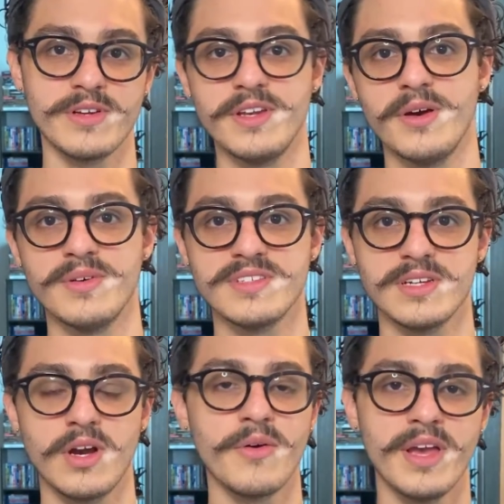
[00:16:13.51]
It's
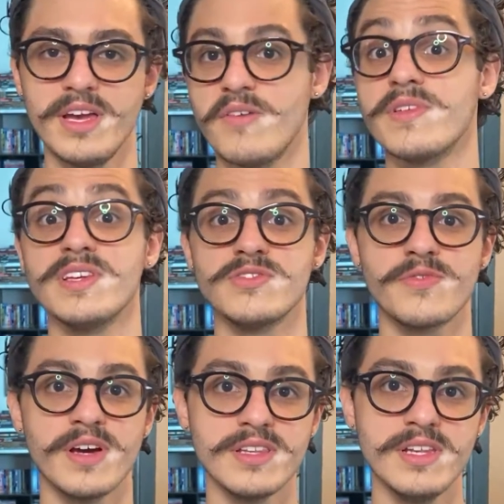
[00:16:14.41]
like, okay, everything's
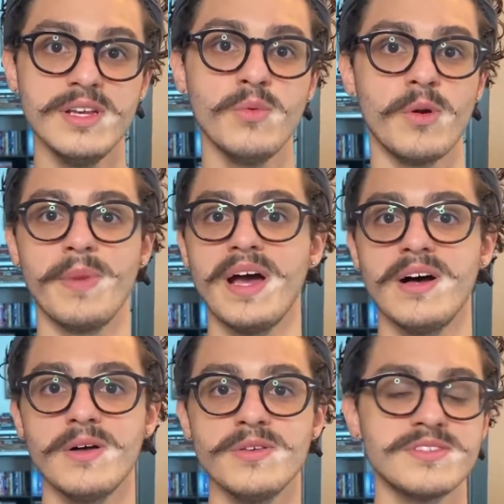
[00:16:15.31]
friendly, we're
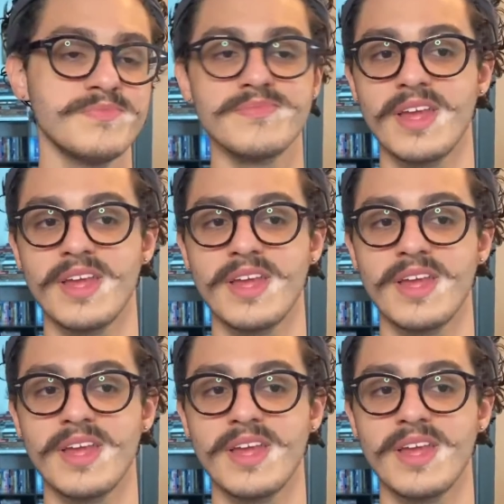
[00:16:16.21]
pals.